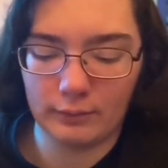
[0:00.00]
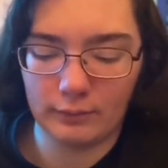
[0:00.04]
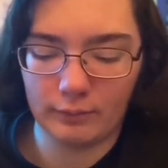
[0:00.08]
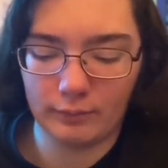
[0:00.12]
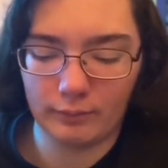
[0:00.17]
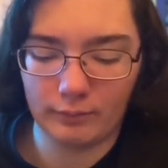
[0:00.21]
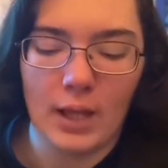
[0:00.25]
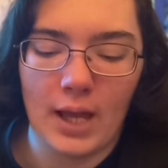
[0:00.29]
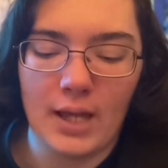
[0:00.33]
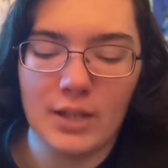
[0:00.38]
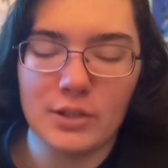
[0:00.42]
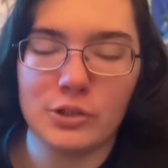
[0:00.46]

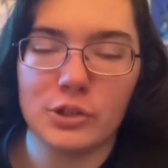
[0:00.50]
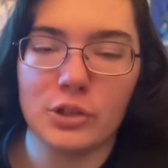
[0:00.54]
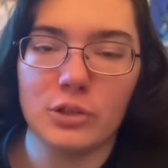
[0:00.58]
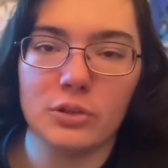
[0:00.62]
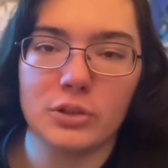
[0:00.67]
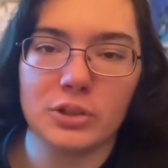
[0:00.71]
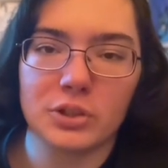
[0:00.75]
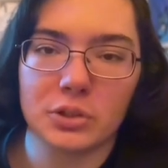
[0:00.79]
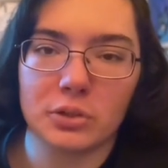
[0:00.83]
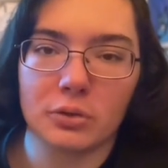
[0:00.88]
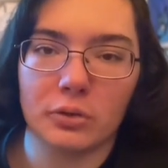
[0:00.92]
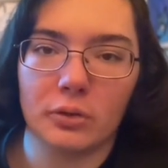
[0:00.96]
As you
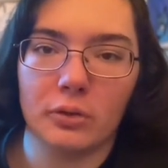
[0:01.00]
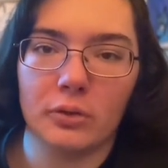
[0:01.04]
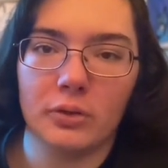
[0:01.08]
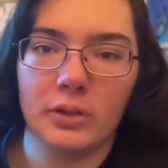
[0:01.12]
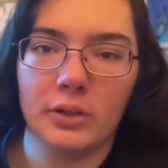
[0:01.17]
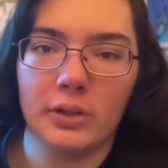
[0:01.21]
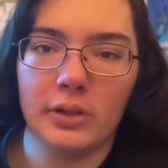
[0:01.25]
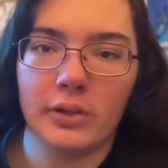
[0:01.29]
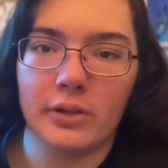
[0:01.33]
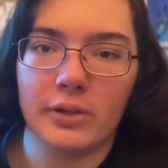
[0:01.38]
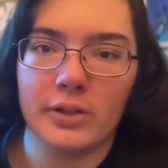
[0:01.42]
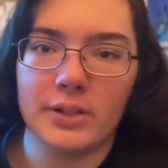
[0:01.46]
scroll,
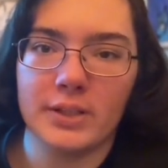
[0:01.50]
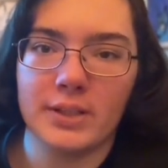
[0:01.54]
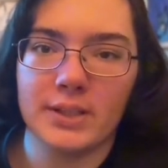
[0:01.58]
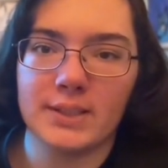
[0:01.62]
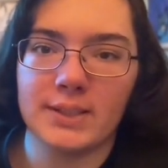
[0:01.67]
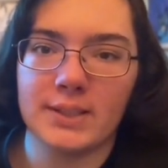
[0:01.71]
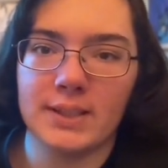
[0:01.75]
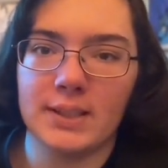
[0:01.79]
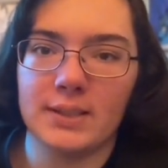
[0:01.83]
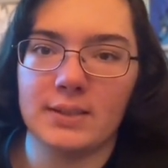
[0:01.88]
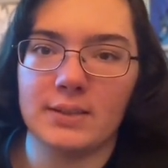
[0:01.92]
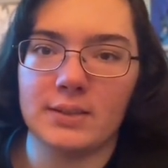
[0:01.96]
you're going to
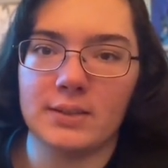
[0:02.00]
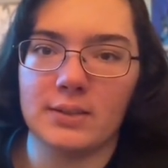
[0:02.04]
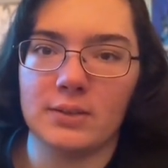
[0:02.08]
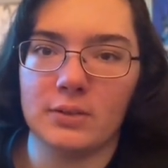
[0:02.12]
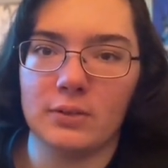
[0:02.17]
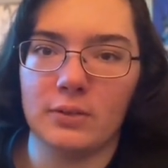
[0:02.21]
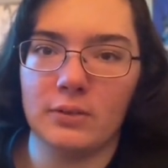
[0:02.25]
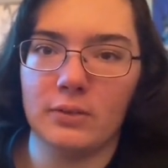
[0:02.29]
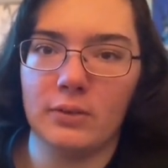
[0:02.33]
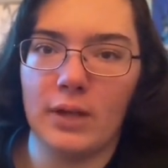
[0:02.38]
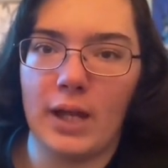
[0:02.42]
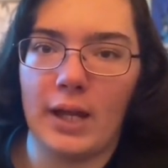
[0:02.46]
see
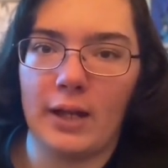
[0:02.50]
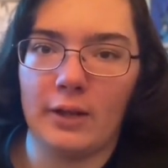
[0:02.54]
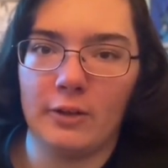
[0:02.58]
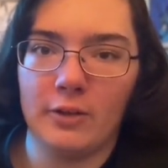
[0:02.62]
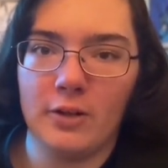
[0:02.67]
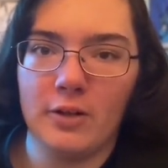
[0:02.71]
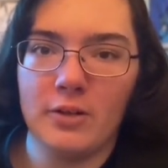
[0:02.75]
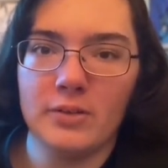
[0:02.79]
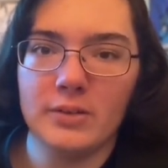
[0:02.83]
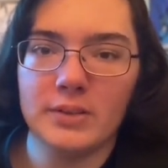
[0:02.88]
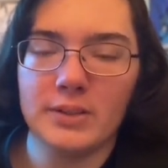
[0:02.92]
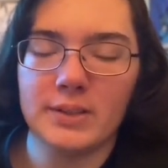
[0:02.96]
two
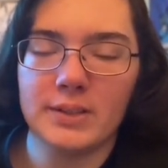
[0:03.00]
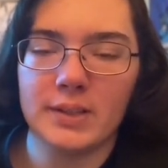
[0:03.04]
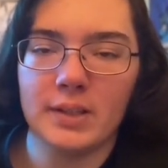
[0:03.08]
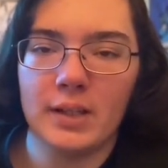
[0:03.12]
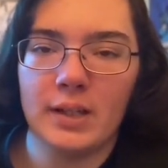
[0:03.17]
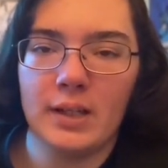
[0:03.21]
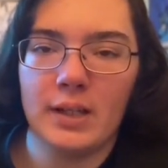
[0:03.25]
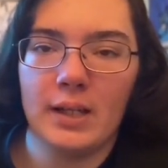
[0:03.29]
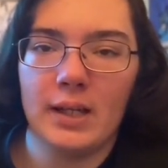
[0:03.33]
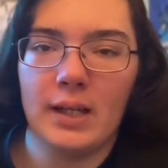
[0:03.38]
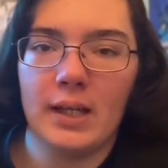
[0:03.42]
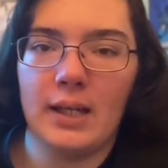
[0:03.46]
arrows,
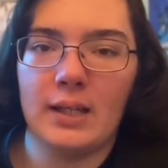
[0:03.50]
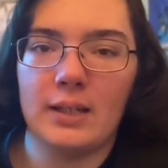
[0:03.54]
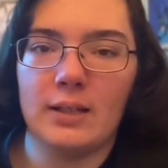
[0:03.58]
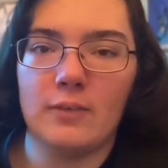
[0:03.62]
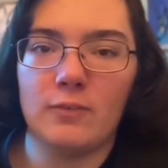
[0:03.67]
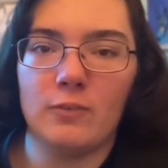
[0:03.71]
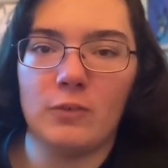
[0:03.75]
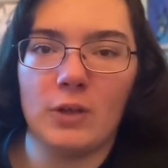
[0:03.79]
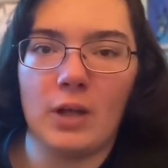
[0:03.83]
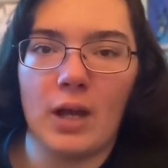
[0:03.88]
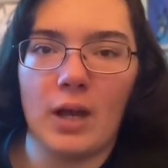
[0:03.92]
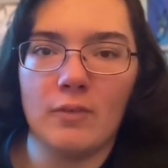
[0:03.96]
and
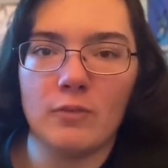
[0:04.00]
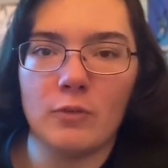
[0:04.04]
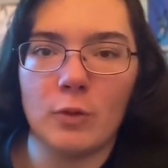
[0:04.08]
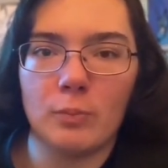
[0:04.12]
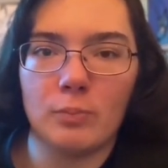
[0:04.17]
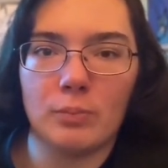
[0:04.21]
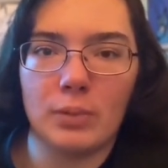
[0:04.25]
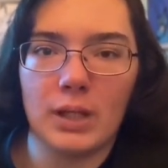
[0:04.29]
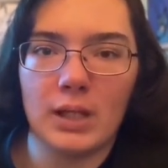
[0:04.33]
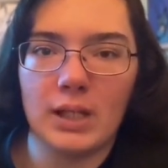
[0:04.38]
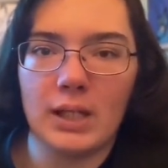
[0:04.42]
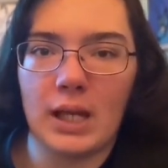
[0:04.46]
if you have a
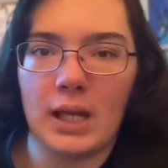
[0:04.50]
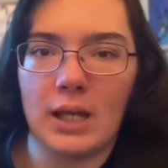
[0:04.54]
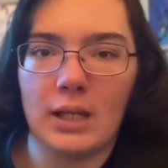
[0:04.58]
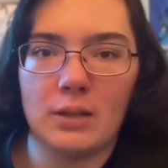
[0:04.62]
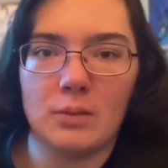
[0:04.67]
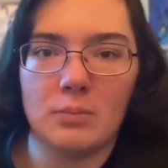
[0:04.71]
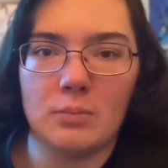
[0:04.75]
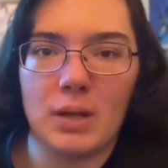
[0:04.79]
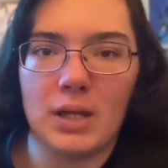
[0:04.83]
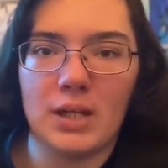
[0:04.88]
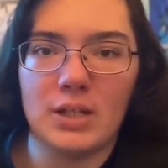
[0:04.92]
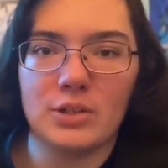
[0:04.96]
big
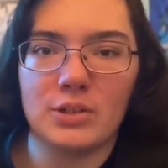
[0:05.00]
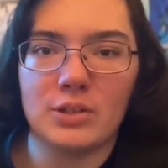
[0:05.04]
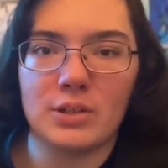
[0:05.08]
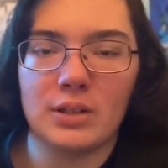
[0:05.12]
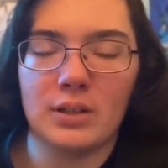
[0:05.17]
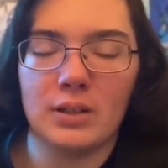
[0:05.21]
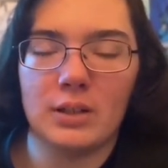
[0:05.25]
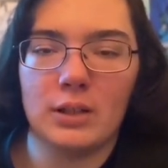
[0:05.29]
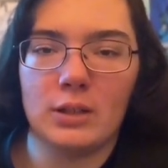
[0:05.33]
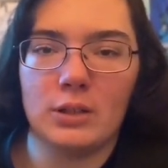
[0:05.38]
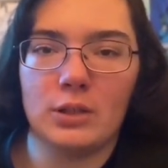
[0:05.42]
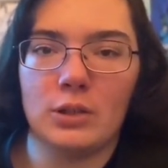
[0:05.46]

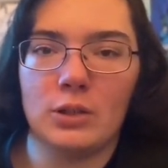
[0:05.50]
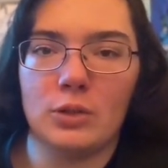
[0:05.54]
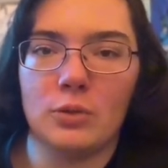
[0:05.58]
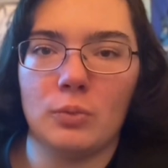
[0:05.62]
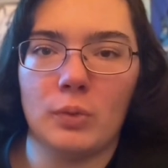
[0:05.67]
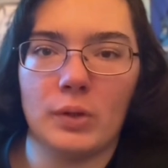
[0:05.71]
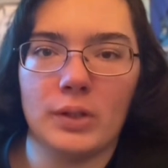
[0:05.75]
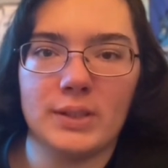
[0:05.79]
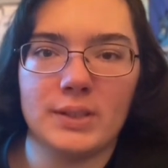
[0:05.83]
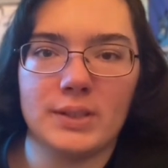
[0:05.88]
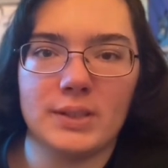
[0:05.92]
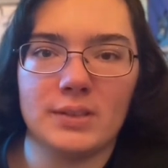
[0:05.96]
animation and you
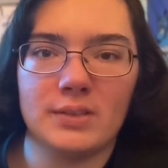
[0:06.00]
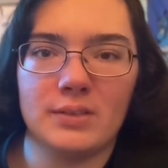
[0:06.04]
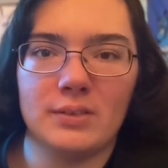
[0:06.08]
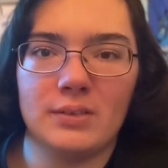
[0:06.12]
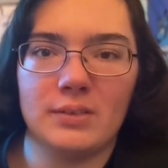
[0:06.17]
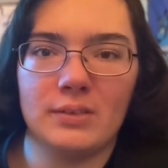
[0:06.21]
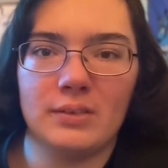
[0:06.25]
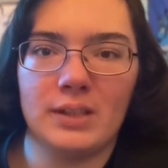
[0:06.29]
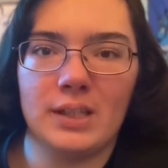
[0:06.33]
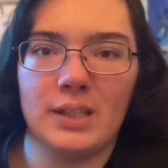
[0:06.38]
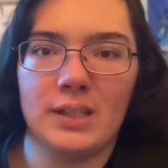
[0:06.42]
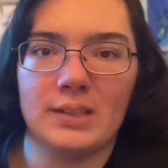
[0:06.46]
want
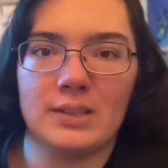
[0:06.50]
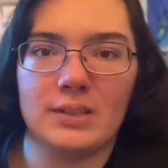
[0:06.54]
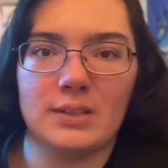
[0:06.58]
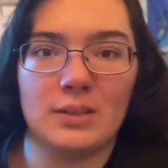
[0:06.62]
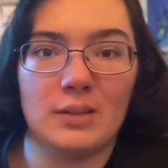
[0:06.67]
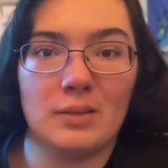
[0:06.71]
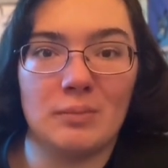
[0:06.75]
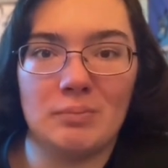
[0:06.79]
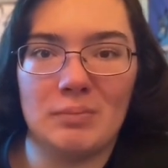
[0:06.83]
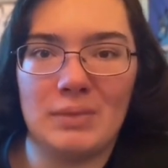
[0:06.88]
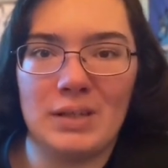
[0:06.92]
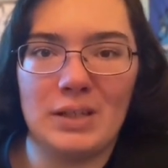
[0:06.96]
to get to
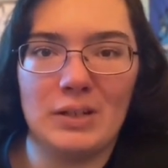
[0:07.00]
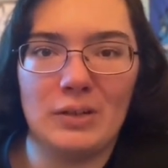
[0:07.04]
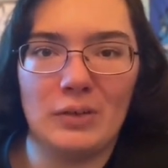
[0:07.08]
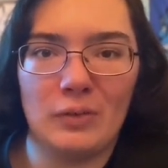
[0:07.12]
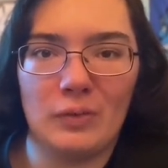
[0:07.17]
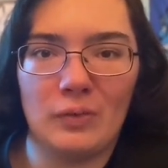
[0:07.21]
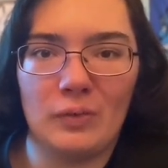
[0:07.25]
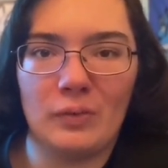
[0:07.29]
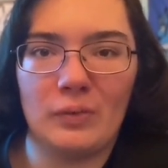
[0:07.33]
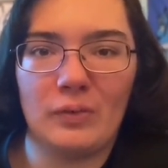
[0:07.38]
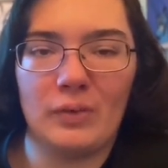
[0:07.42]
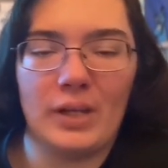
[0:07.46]
the
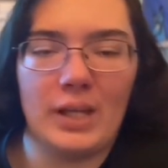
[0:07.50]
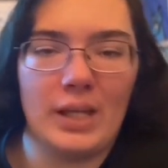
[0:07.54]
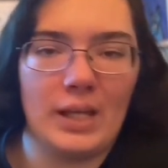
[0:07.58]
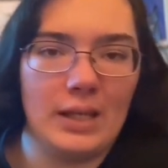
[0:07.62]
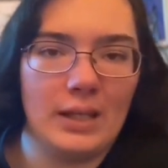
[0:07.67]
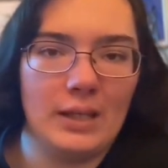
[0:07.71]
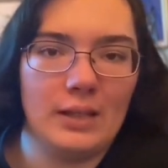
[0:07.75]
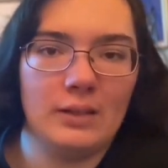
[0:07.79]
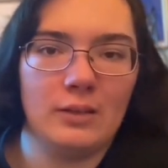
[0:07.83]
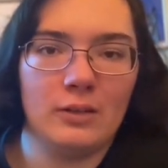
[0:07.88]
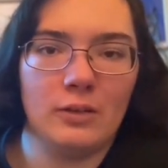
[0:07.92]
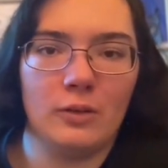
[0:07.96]
middle,
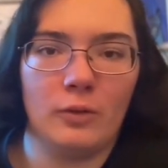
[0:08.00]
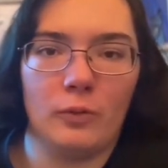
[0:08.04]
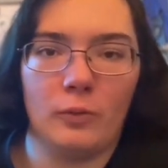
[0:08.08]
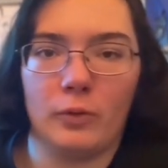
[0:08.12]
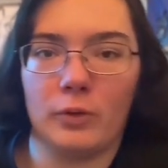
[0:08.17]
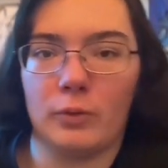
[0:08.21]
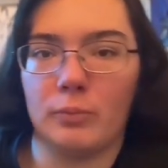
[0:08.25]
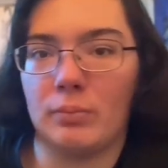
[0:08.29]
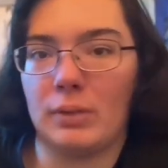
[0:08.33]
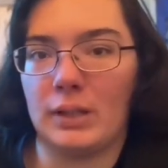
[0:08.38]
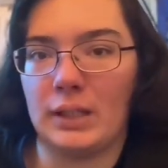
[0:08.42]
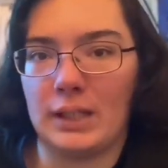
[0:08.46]
end,
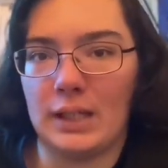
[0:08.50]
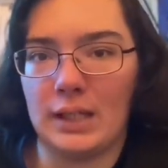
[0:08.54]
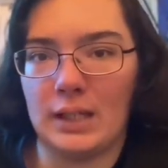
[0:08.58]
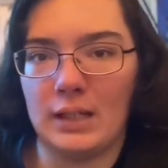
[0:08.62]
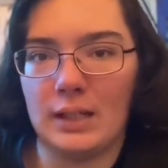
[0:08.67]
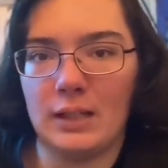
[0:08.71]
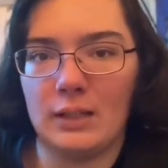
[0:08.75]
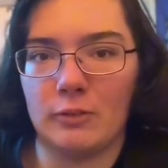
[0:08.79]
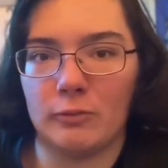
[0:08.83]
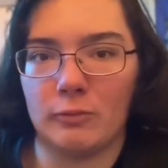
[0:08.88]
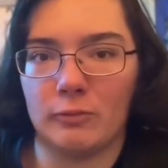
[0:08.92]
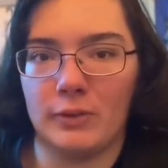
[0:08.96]
or
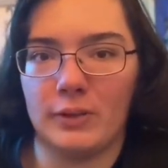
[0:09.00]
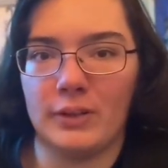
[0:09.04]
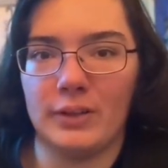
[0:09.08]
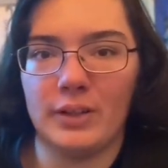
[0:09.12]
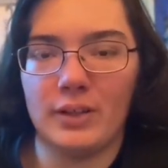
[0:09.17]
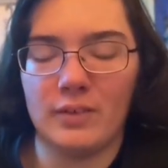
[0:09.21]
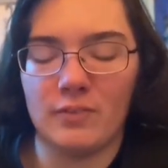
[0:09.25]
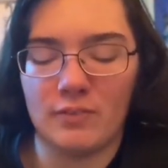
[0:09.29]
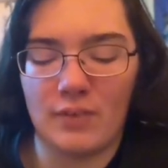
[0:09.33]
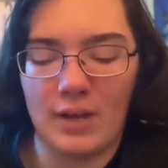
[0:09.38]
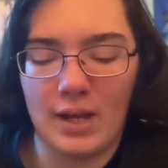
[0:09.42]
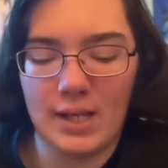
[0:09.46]
beginning really
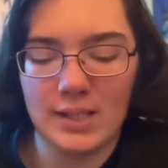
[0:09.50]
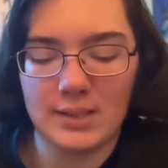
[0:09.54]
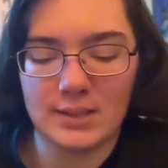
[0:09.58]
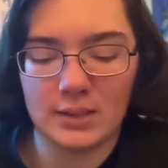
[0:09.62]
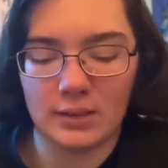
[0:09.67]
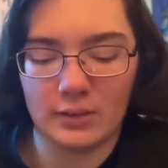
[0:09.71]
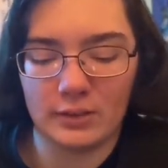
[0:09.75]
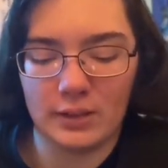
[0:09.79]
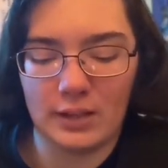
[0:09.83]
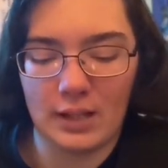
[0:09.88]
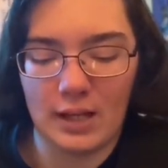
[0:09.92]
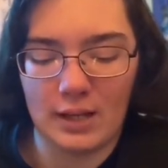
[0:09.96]
fast,
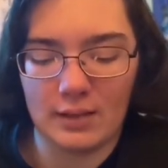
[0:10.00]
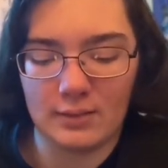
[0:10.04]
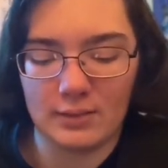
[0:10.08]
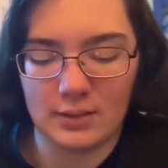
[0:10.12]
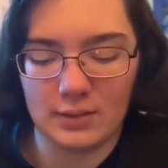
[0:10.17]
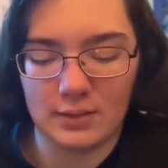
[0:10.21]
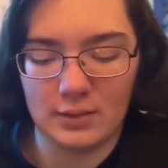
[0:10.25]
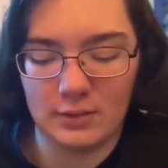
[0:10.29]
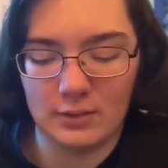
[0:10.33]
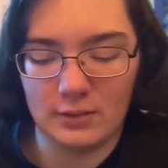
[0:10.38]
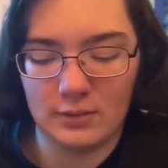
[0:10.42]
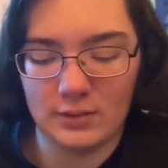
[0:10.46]
all you have to
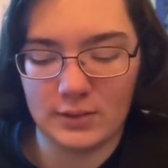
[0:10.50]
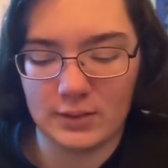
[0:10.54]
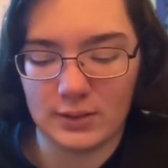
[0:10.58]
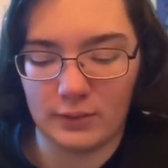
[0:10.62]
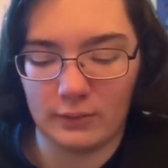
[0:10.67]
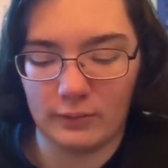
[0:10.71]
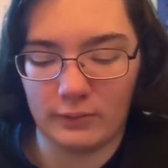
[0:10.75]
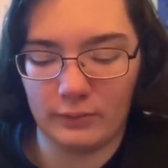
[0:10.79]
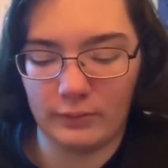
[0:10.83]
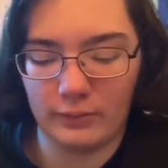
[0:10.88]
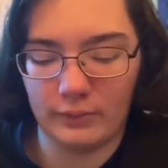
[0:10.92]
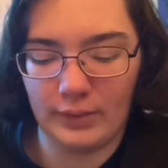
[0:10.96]
do is
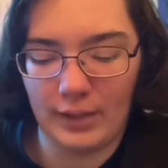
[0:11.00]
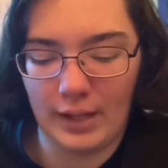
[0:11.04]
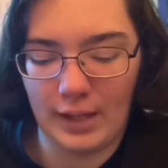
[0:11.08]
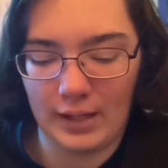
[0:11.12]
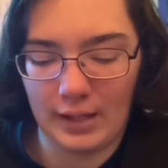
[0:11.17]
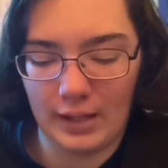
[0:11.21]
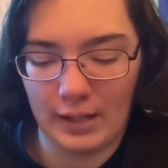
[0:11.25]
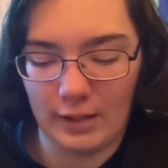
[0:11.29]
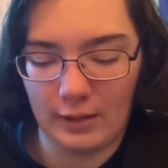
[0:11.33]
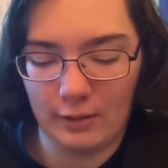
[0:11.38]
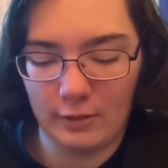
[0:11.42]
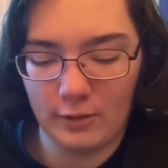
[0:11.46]
hold that
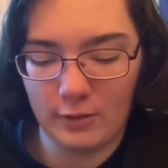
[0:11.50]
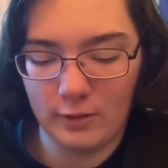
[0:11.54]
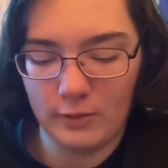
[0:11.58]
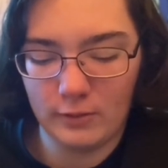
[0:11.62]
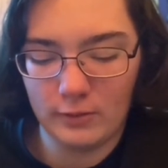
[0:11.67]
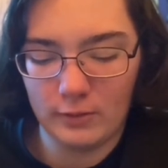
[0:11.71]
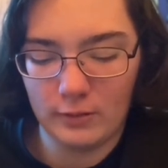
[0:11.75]
arrow.